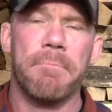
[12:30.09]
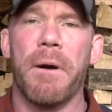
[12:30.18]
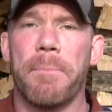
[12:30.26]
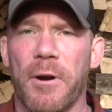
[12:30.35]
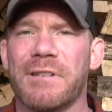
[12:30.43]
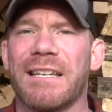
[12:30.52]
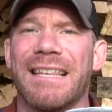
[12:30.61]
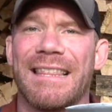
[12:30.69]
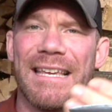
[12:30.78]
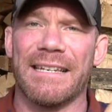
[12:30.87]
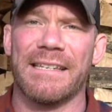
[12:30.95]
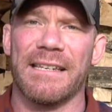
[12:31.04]
but personally,
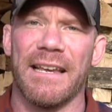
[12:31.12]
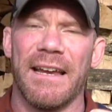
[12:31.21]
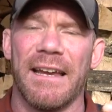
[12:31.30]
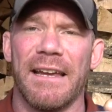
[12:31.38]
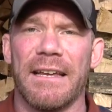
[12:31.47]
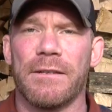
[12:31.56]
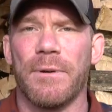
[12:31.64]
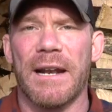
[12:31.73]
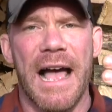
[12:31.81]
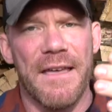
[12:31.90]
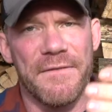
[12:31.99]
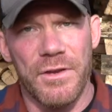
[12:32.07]
this is what
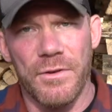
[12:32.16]
I've